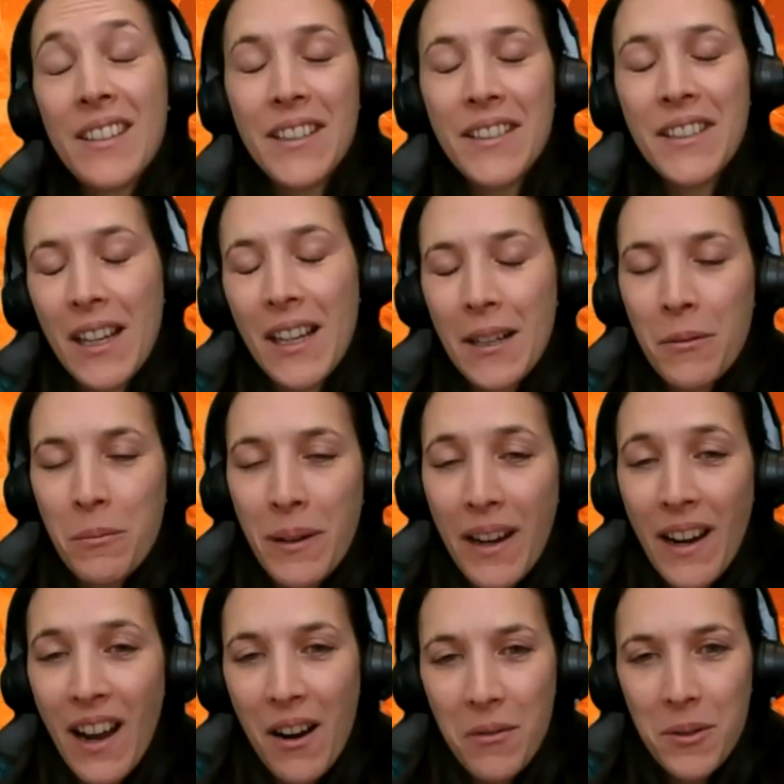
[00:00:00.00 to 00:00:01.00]
data
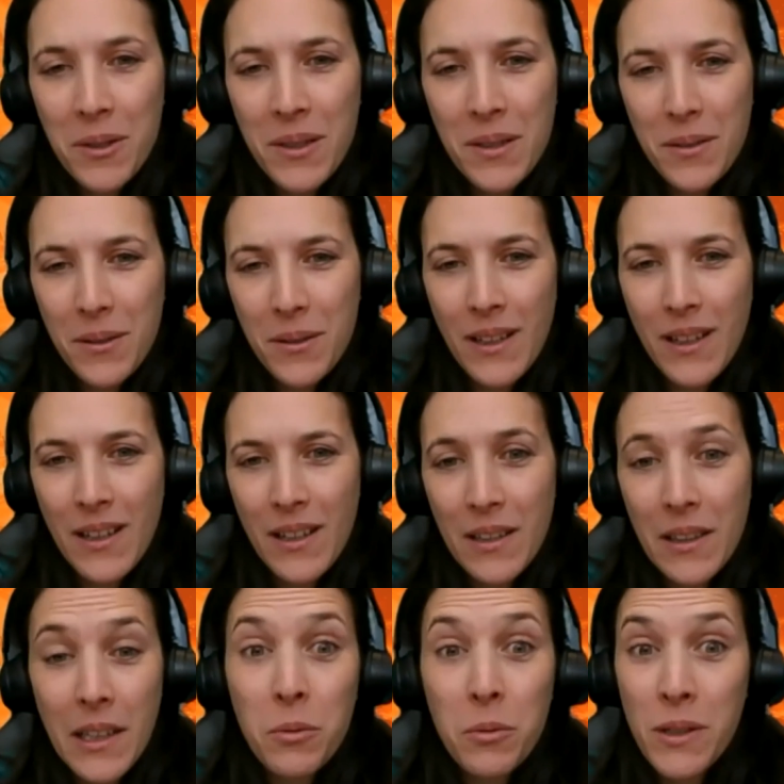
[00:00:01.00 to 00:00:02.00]
warehouse
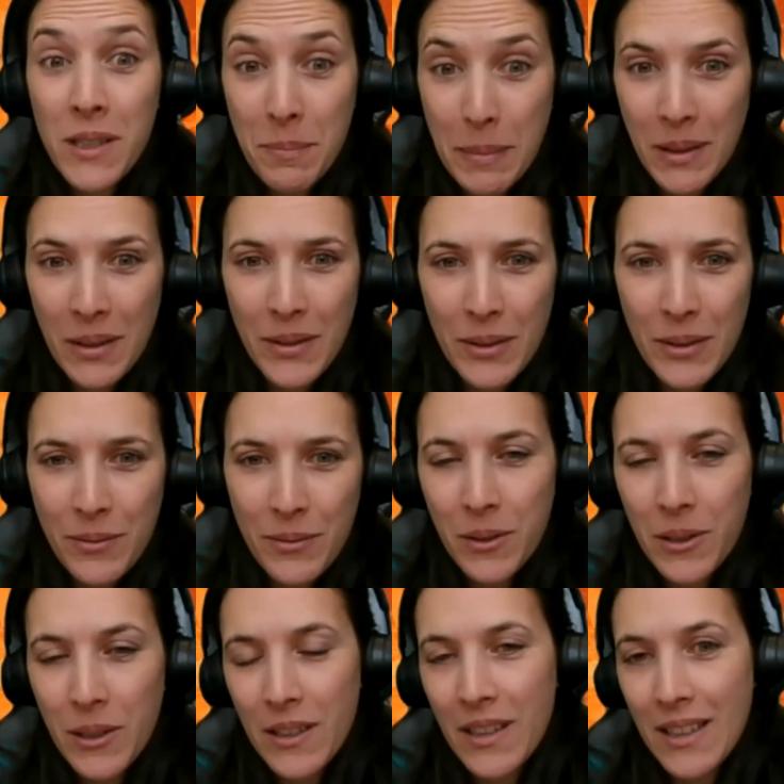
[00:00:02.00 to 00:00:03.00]
that was built
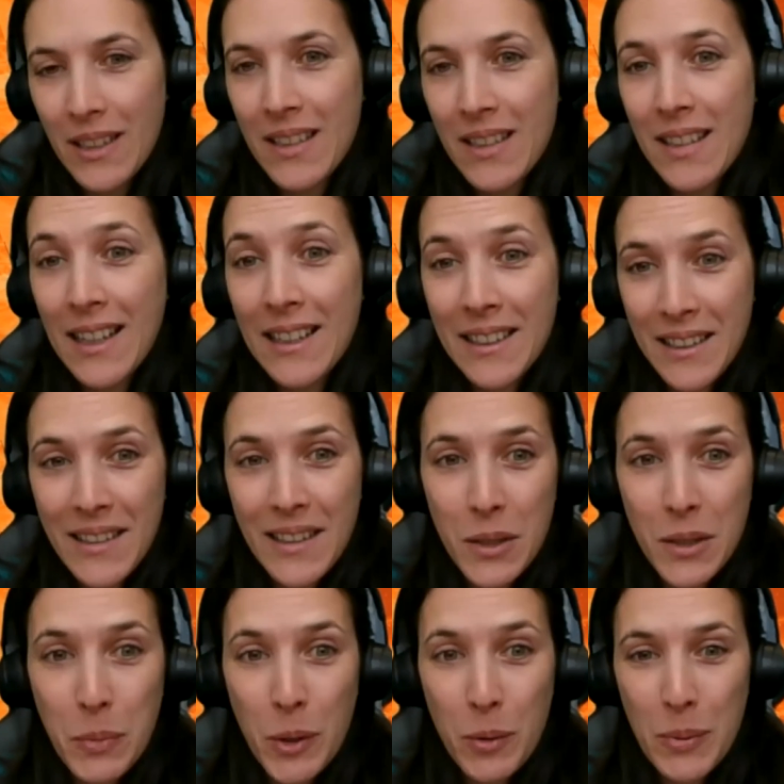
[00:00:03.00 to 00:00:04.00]
for this analytics